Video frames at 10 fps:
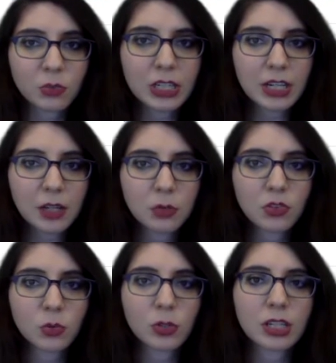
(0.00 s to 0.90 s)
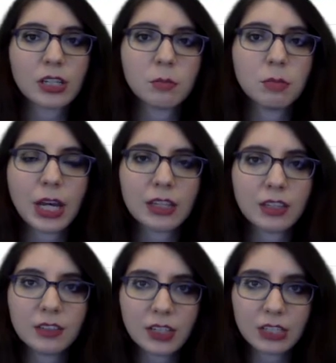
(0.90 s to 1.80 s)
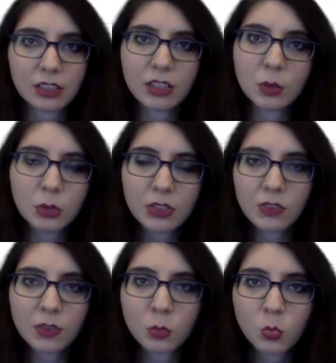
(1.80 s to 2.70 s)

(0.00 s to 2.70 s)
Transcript: Right now, it's sorting it by the date newest,